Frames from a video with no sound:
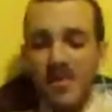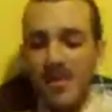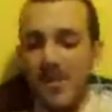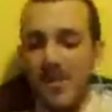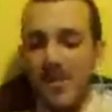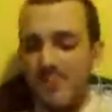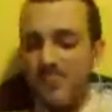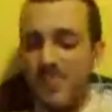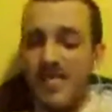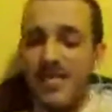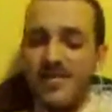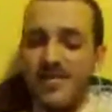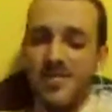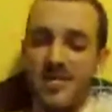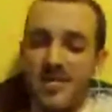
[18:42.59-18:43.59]
And
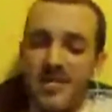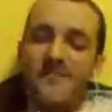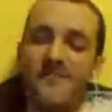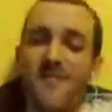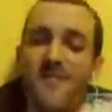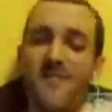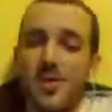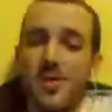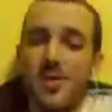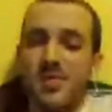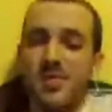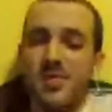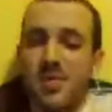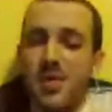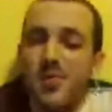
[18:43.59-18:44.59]
B, I said a
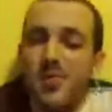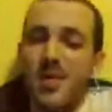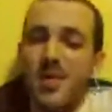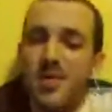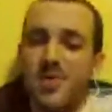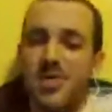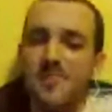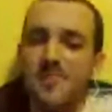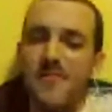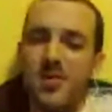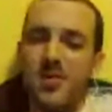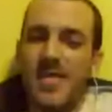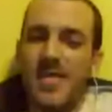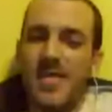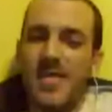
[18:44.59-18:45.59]
4th generation
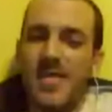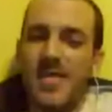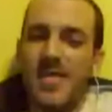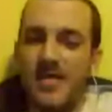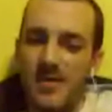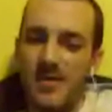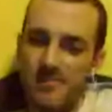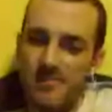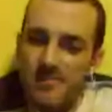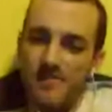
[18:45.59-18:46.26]
Malkavian.